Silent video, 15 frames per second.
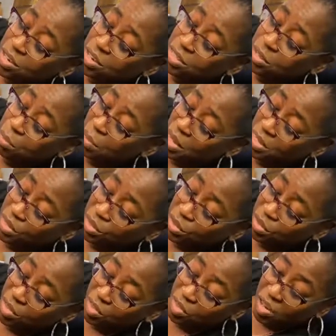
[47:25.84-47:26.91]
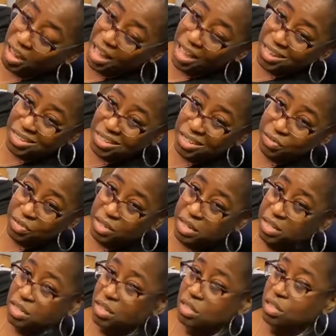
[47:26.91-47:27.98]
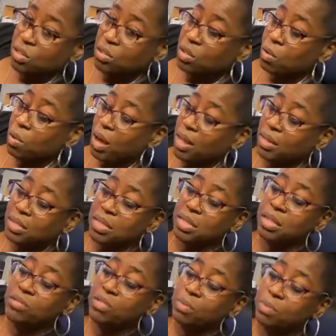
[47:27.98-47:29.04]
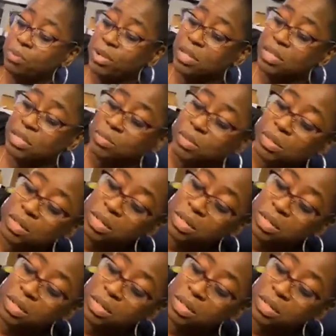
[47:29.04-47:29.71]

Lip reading: you need to make sure that they're high definition so the quality of your prints will